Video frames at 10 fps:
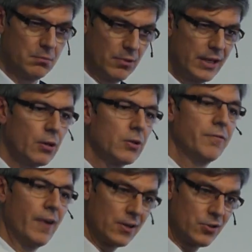rather on the
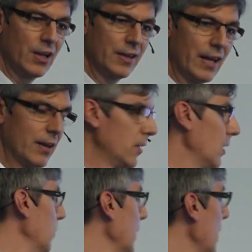functional than on
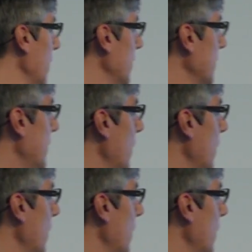a